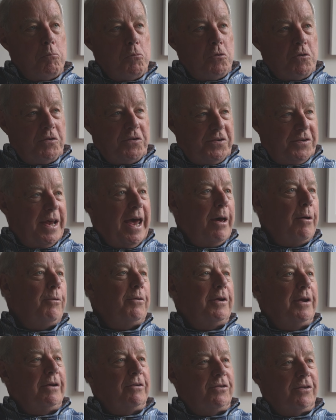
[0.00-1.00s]

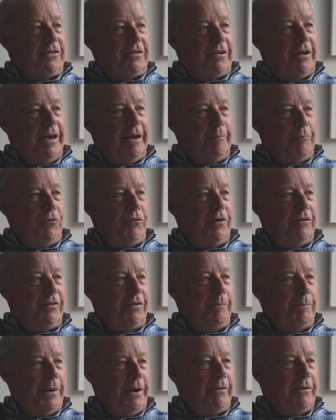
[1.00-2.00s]
sounding just like
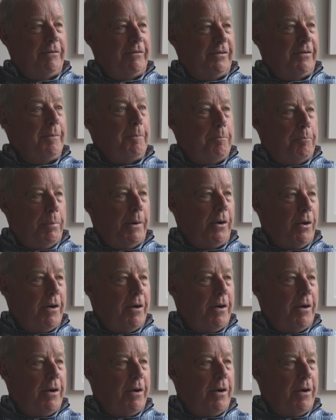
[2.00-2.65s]
Marisa Berenson, but